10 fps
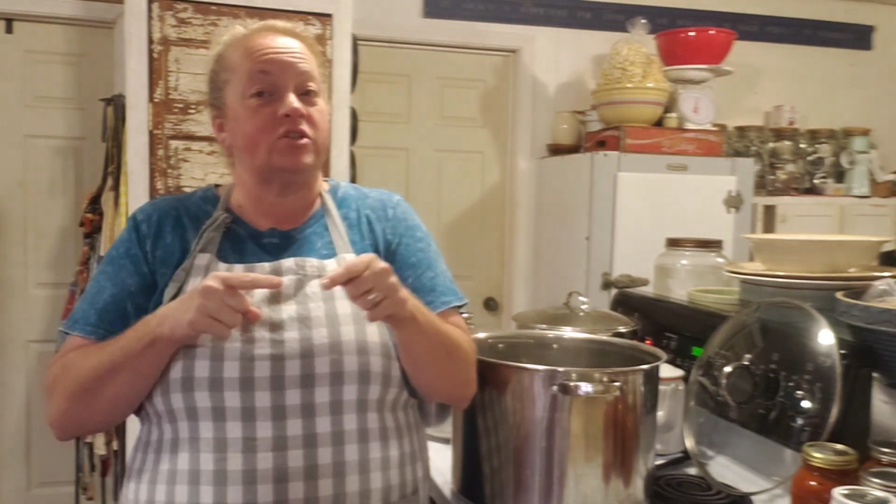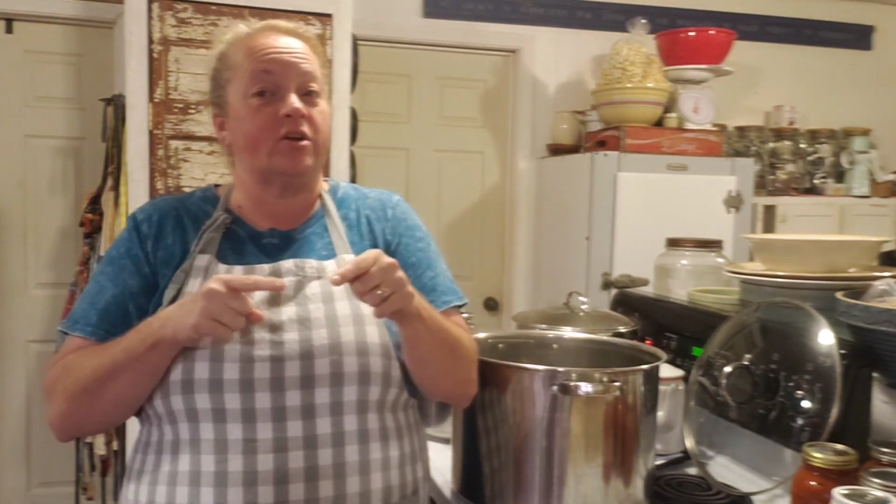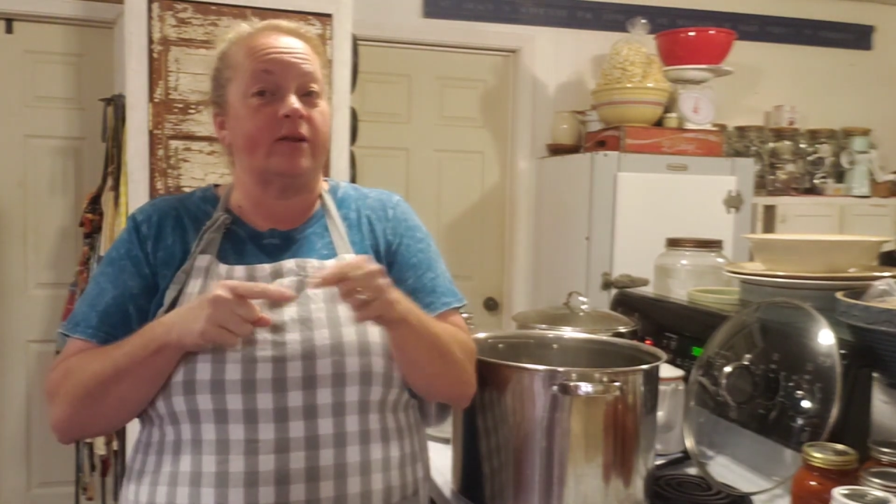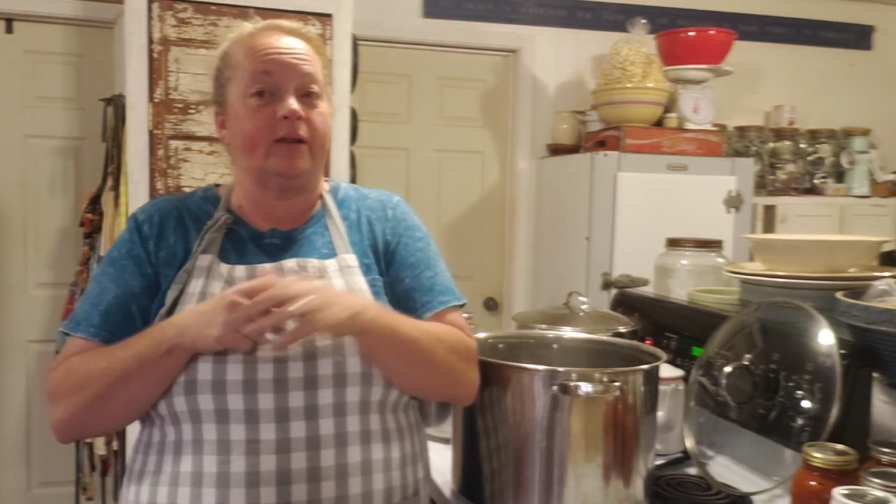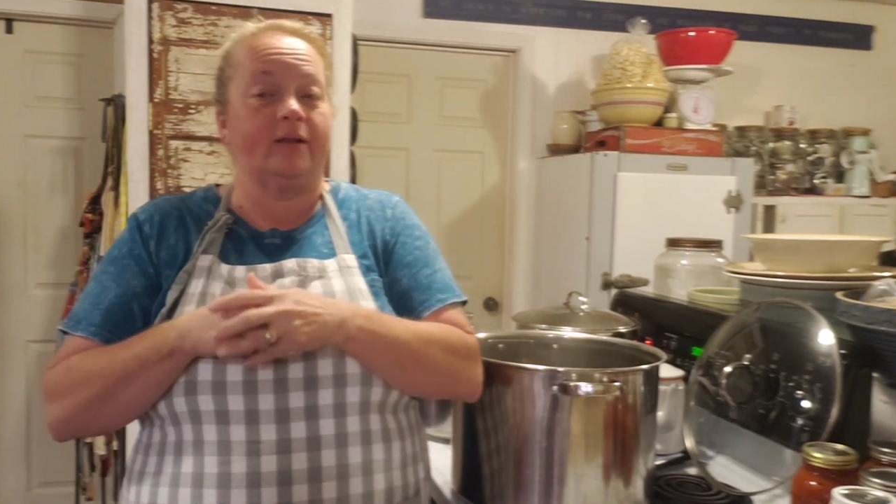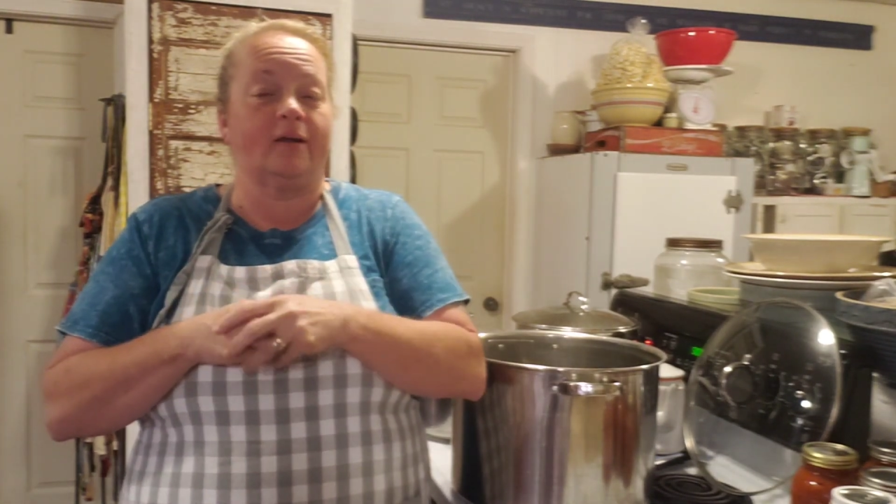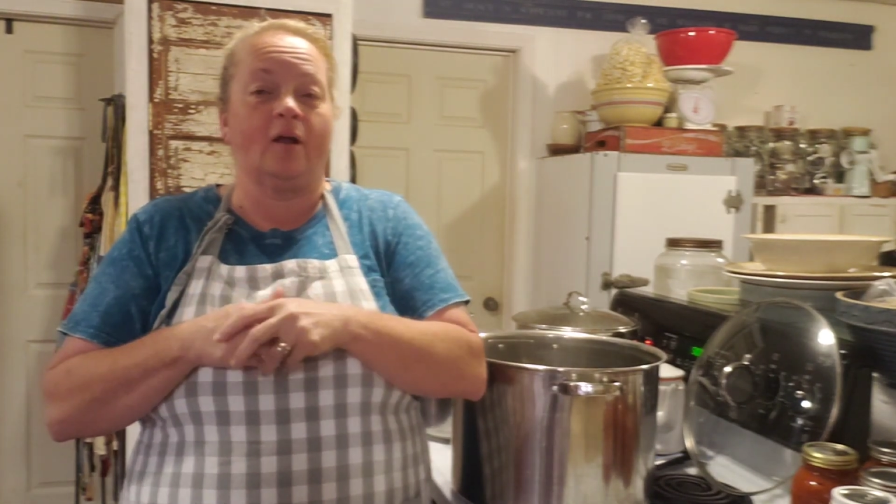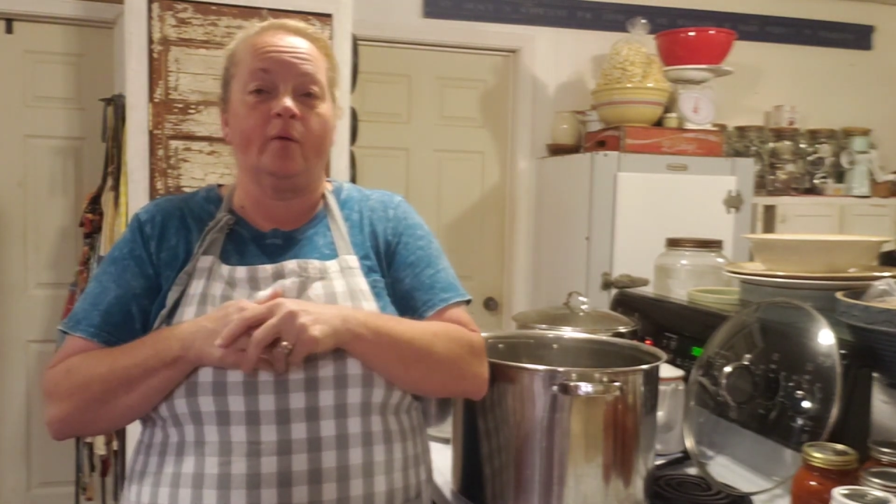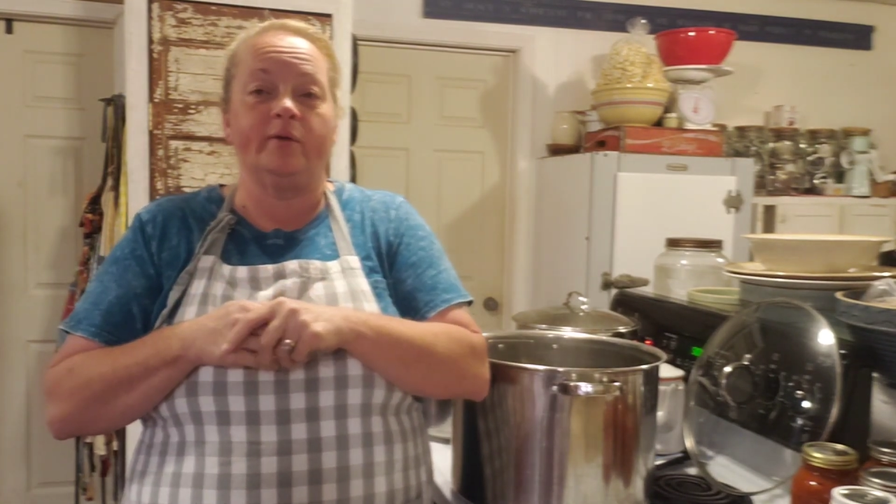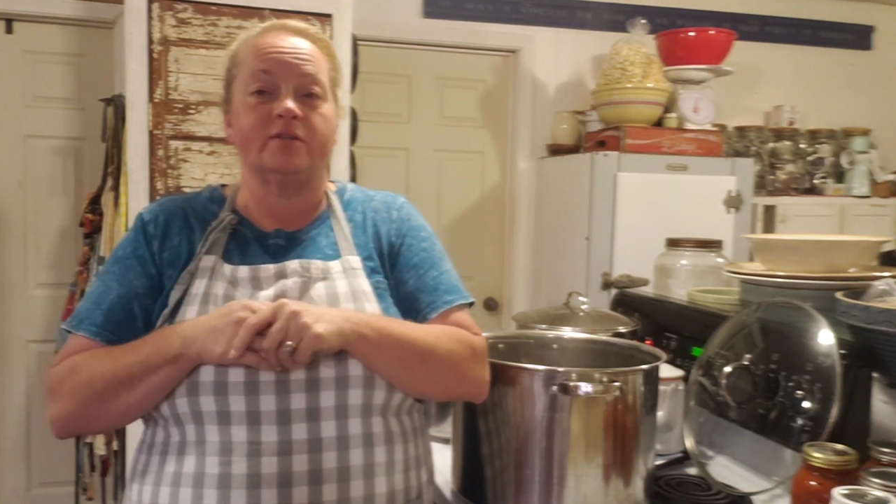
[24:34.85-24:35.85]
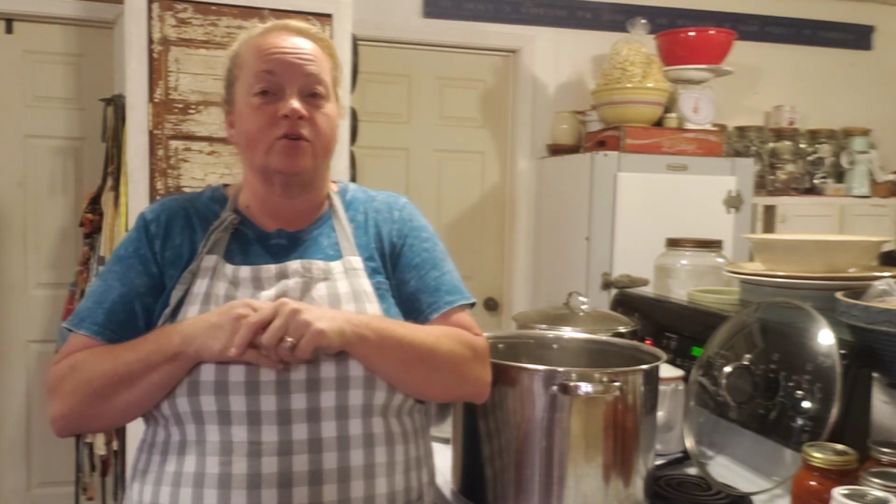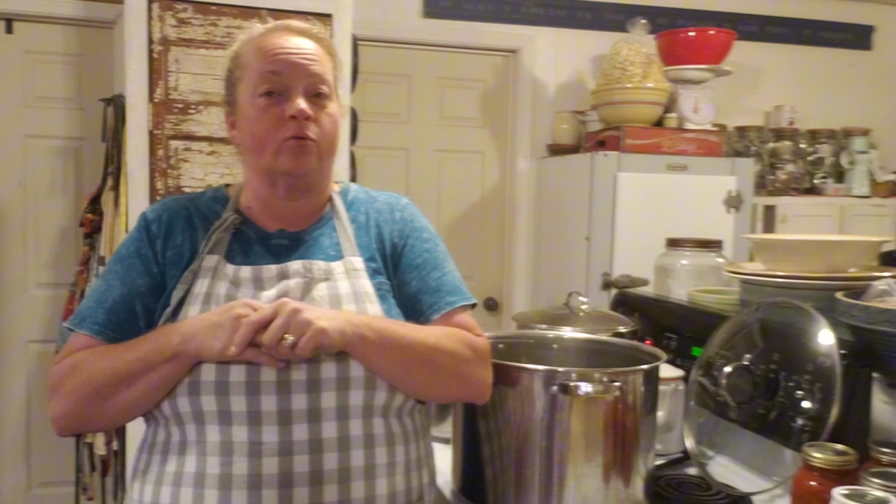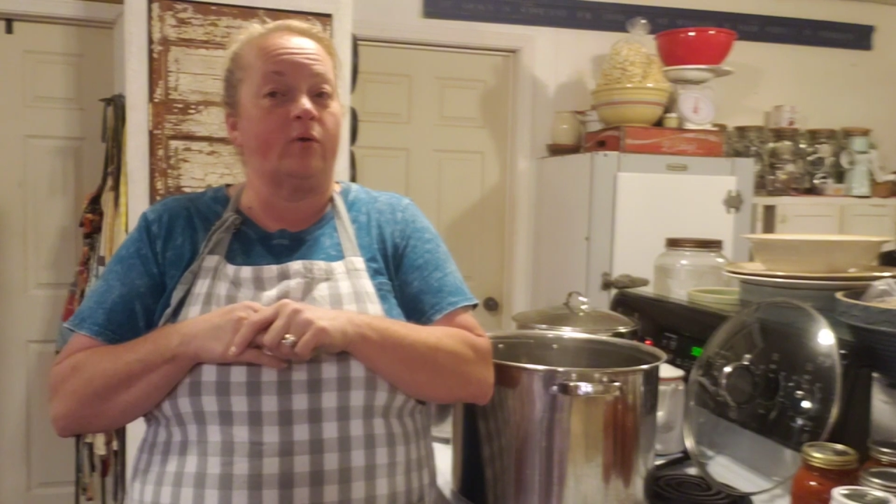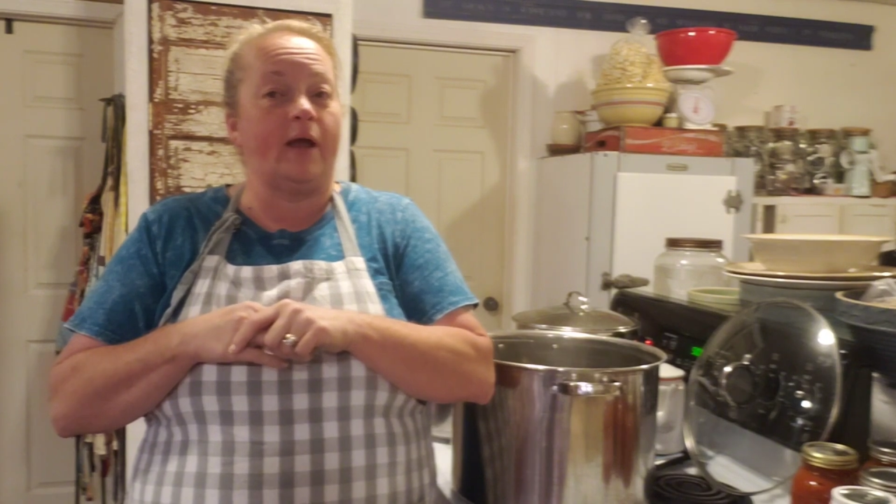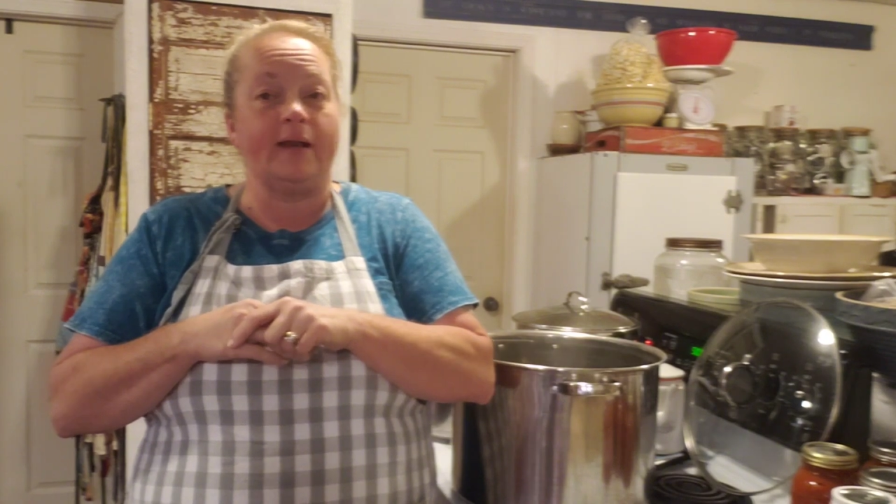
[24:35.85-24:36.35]
share down in the comments, go
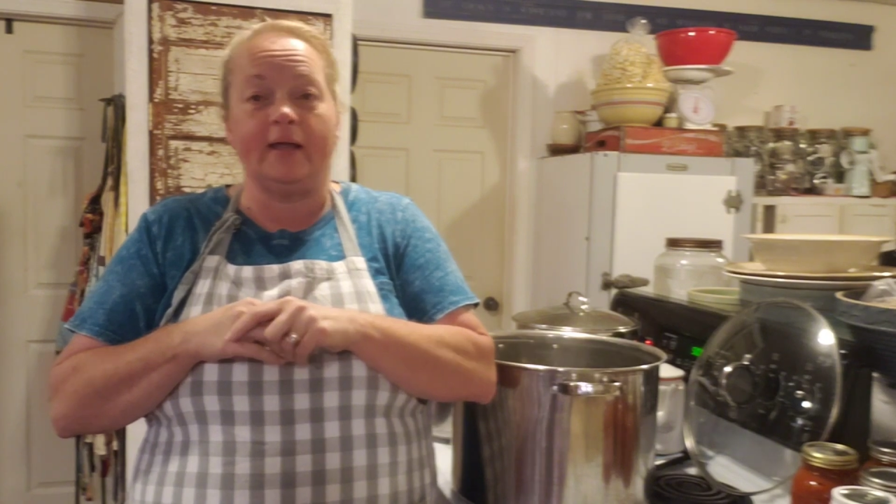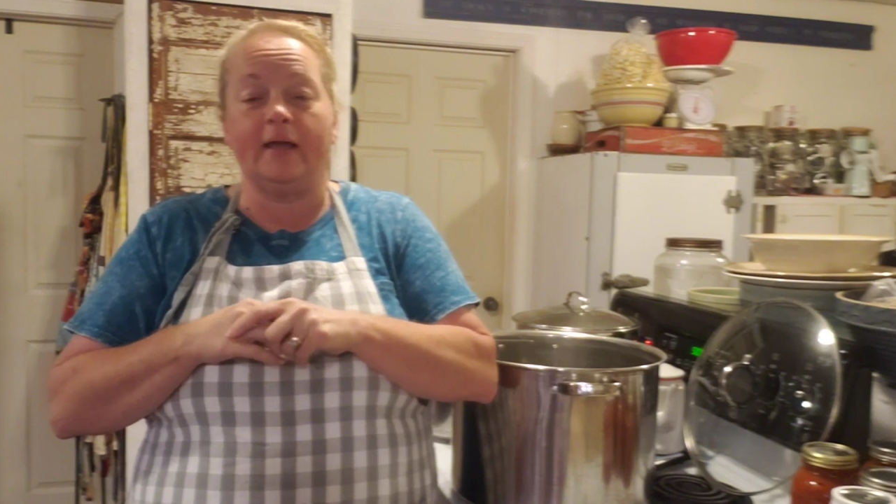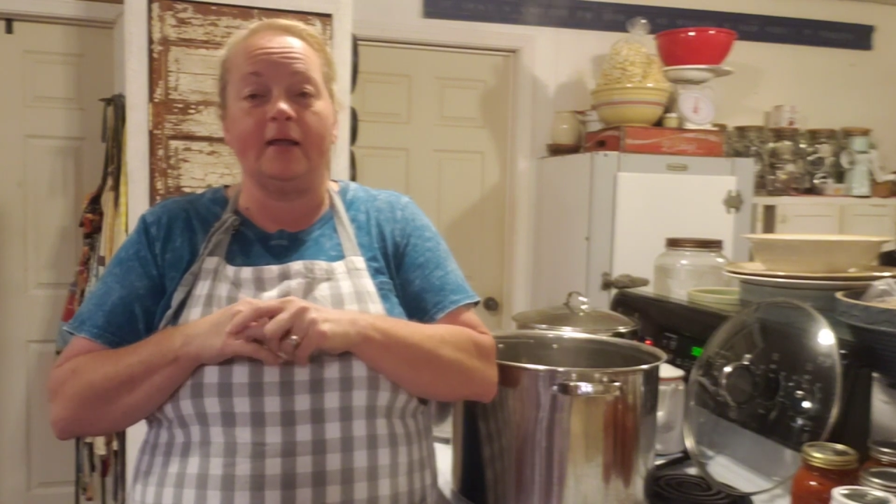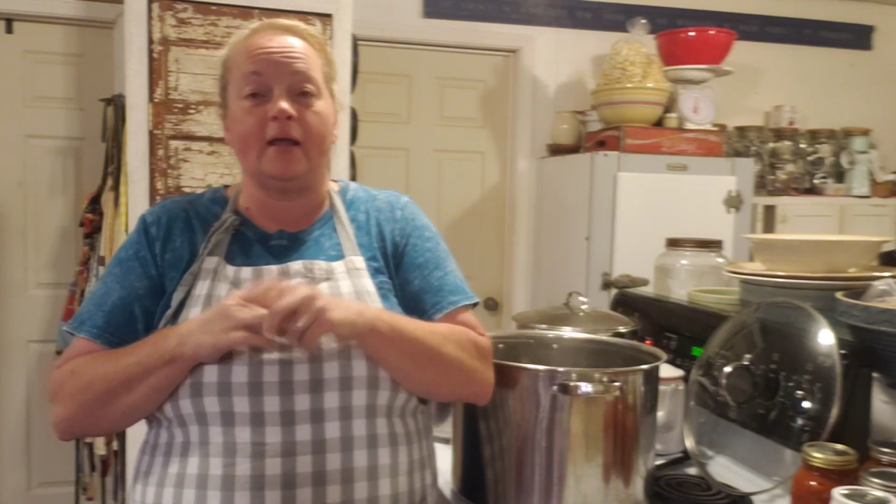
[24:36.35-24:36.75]
right ahead.